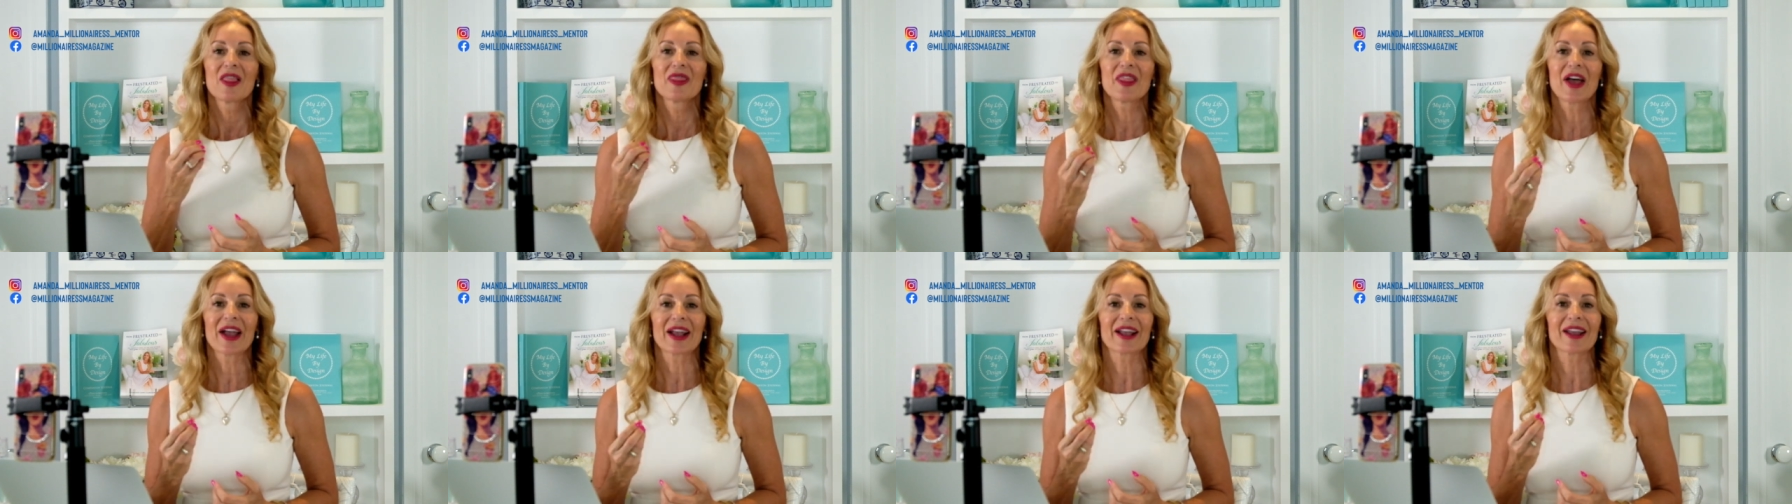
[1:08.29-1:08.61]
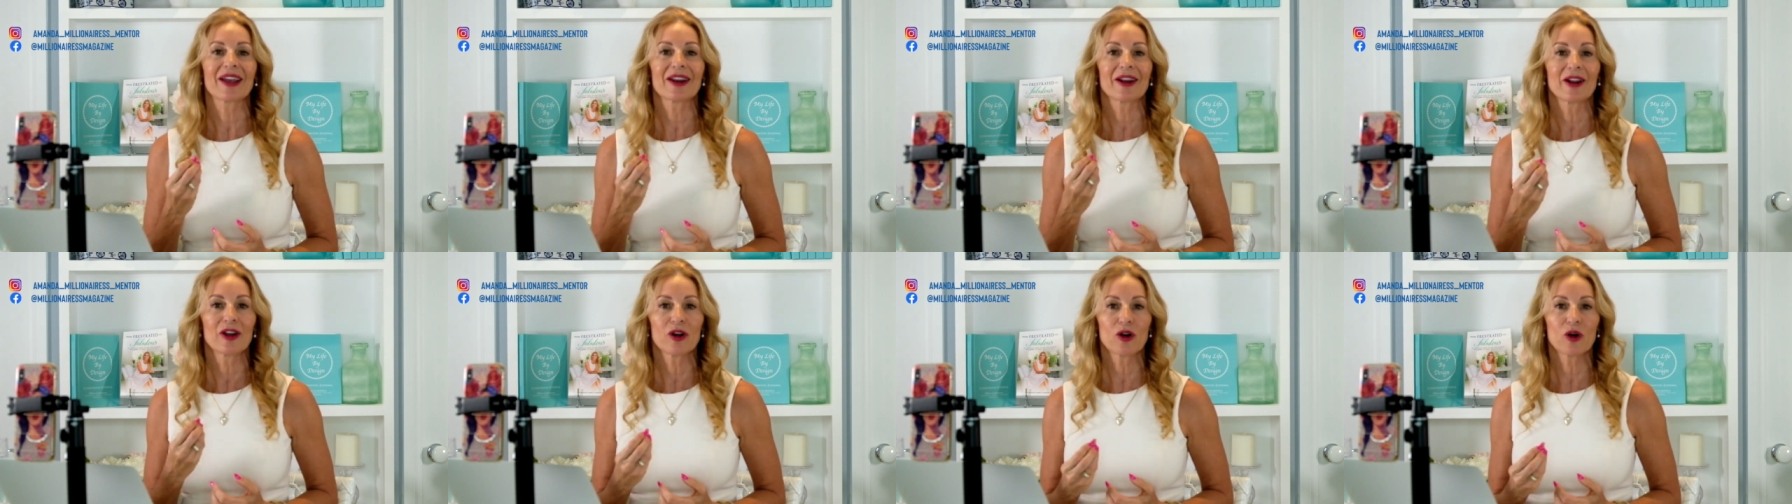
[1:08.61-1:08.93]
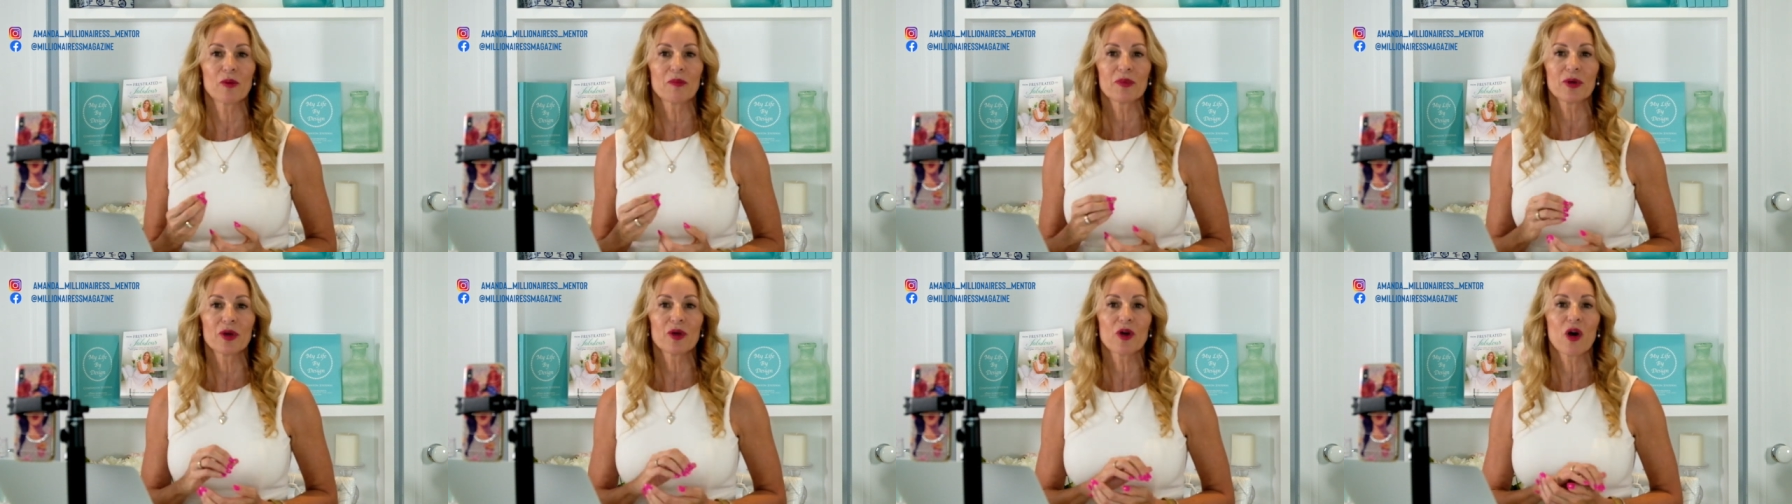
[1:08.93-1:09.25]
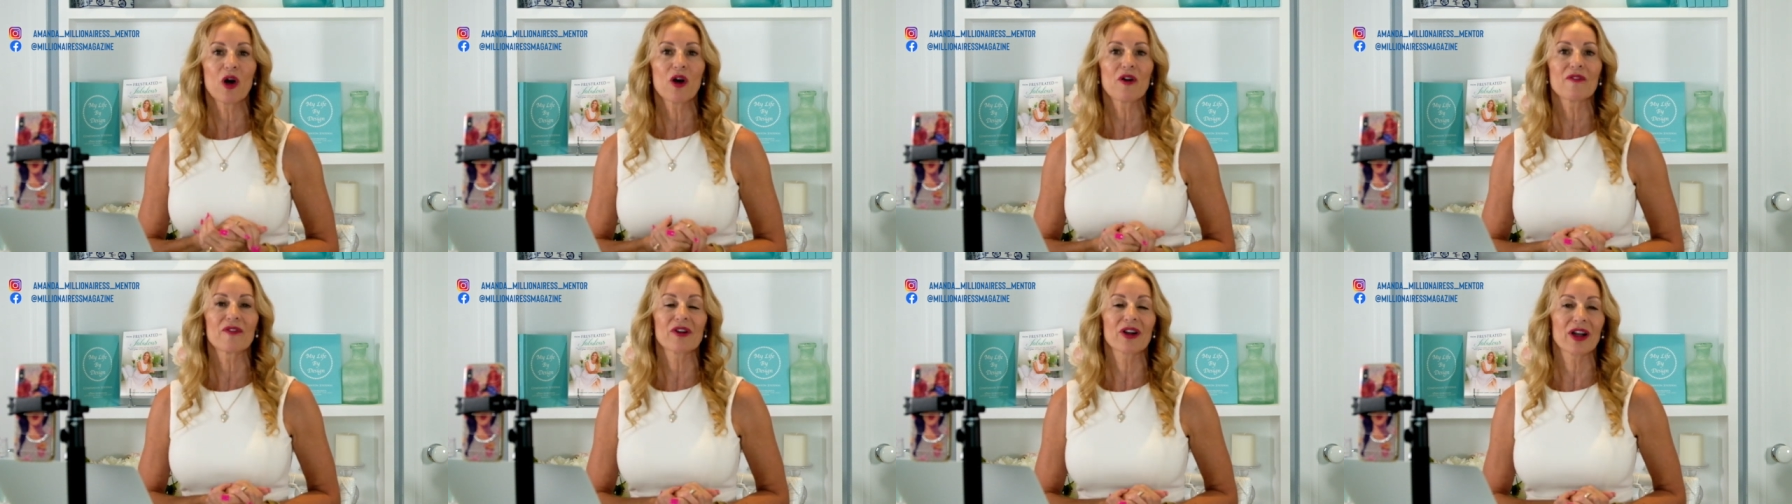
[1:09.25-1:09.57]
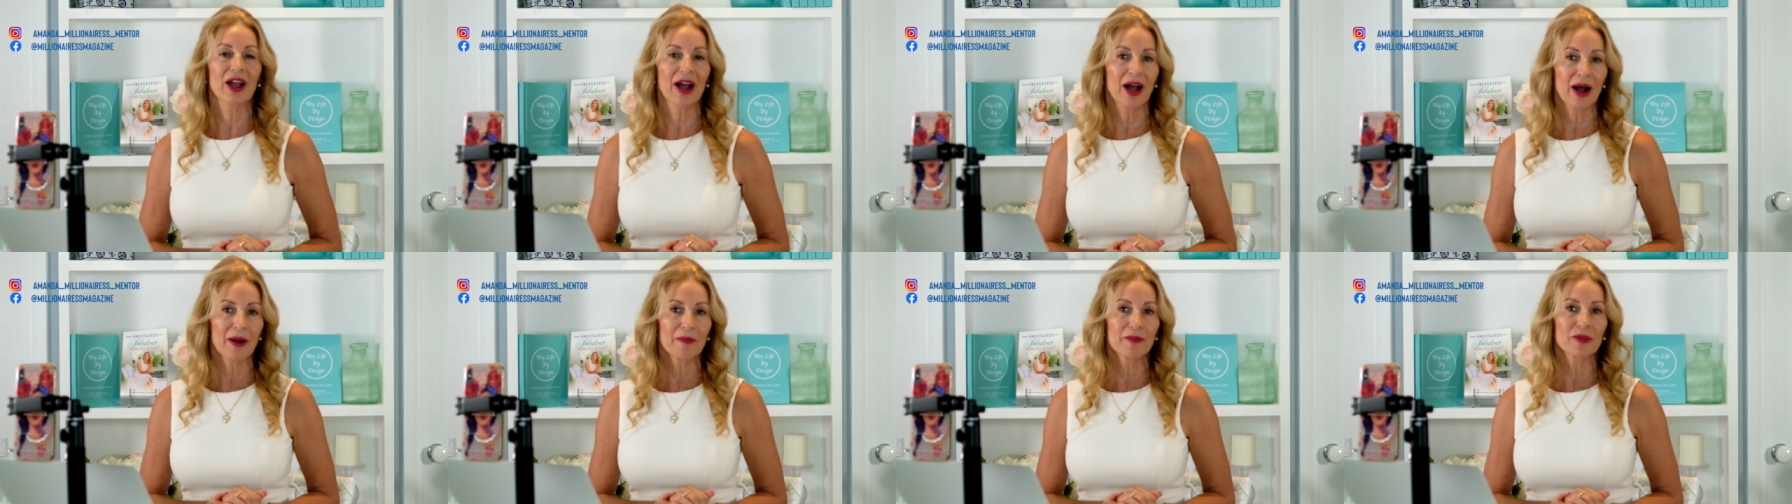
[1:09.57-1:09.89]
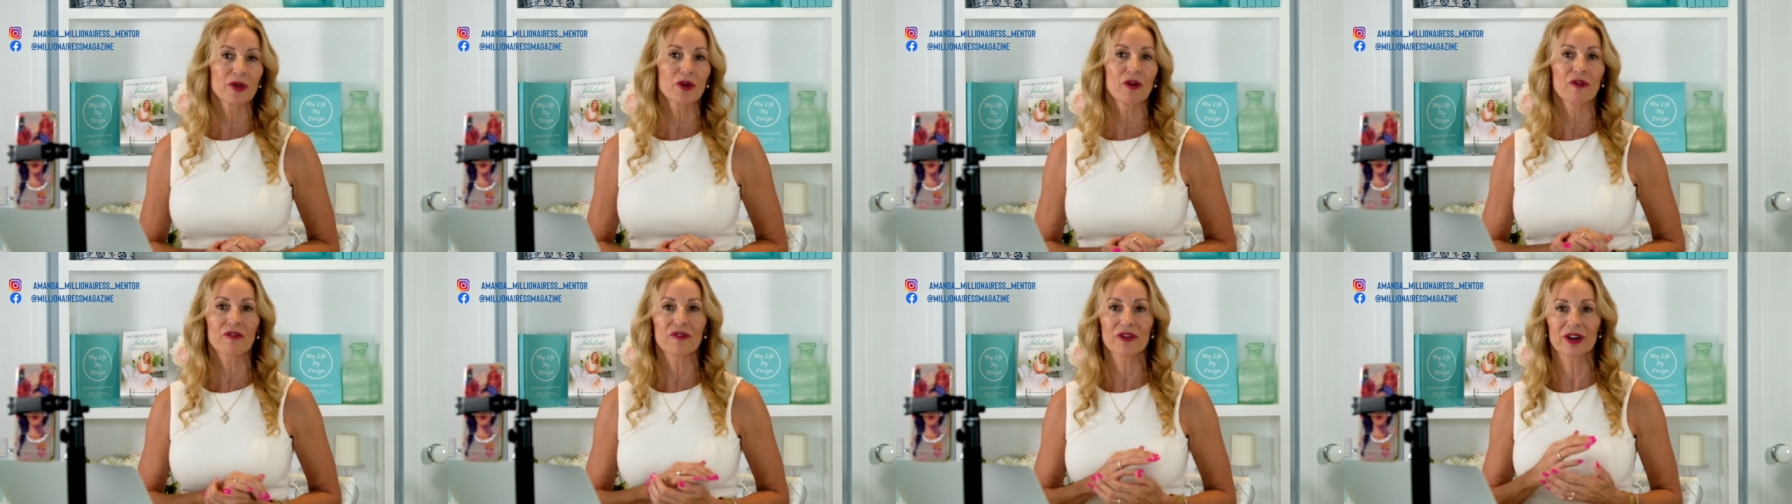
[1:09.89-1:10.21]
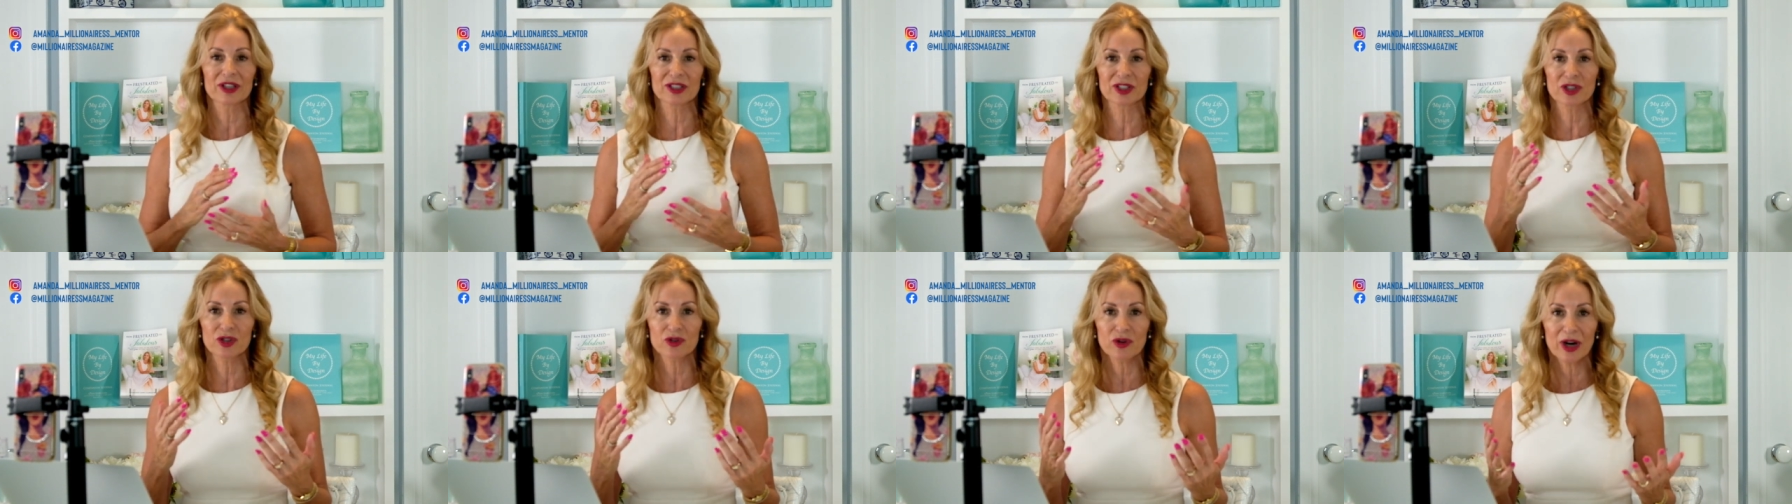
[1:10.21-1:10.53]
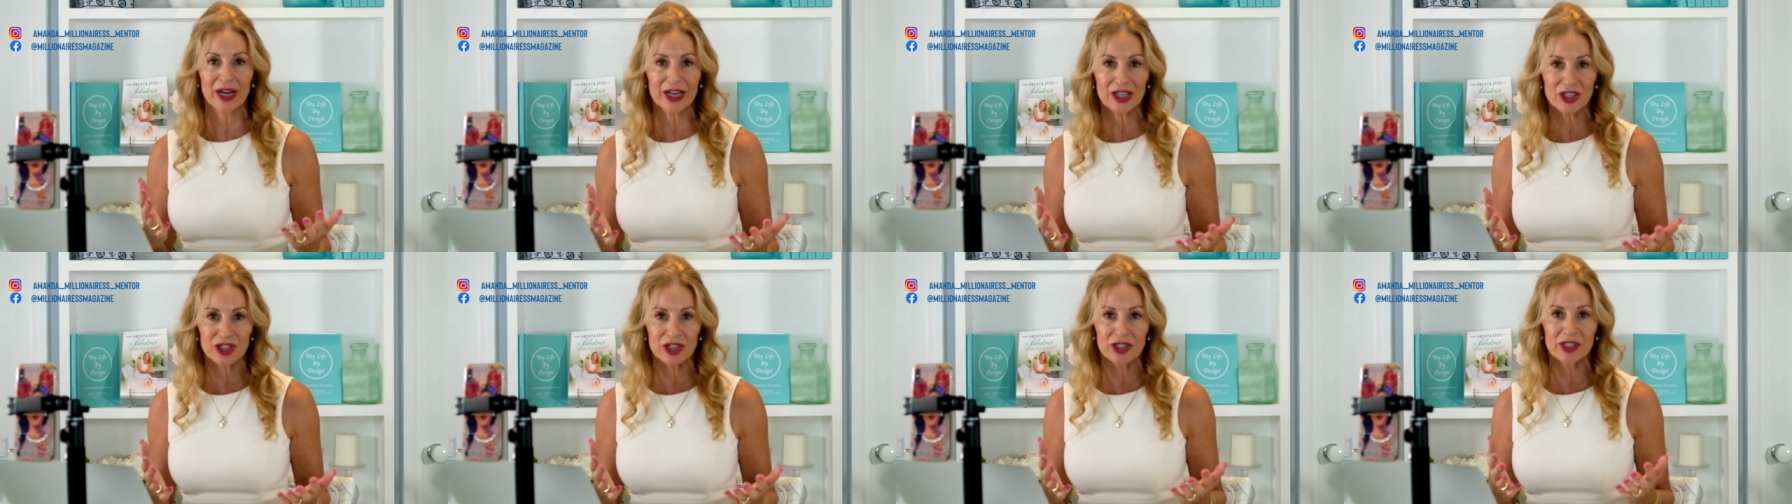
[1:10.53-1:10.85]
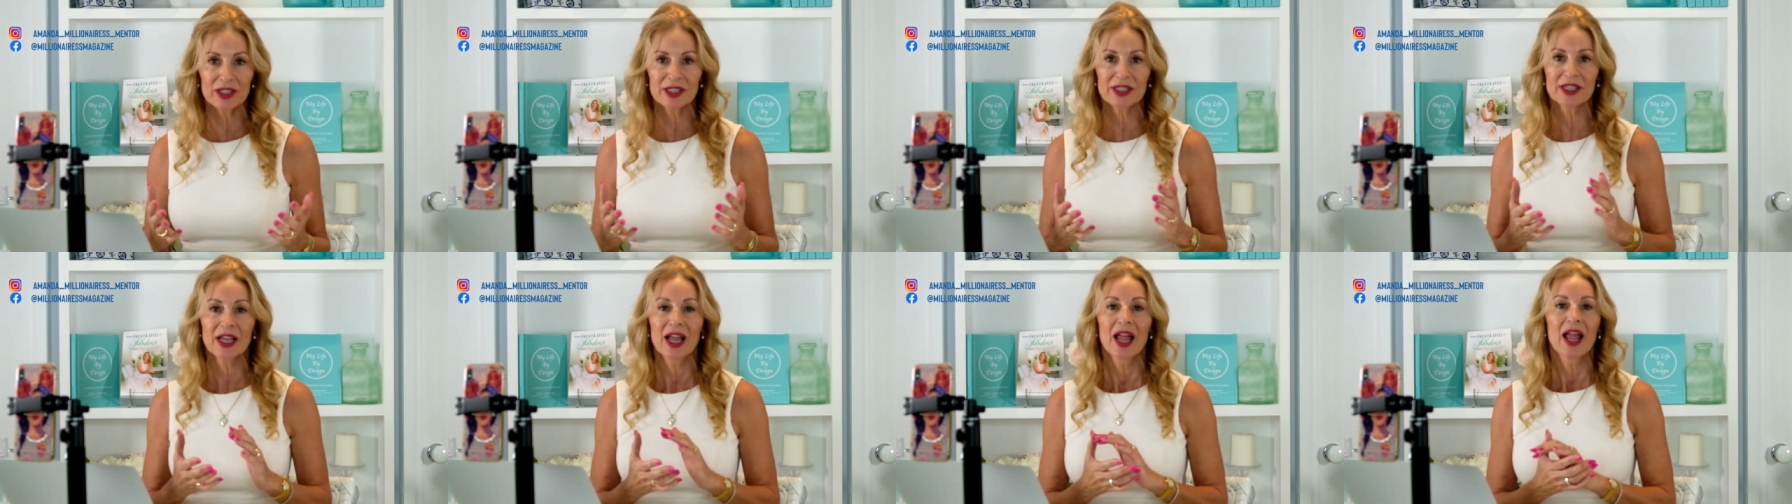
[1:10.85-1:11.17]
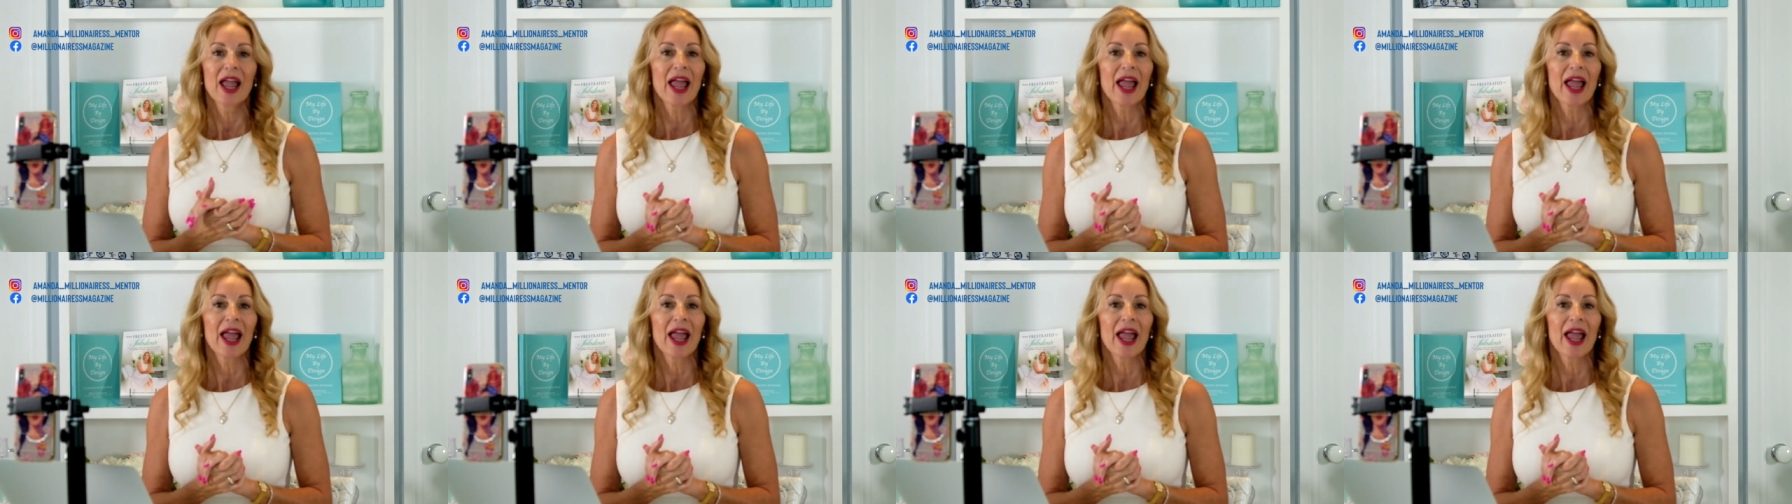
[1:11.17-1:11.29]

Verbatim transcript: that can help you overcome your frustrations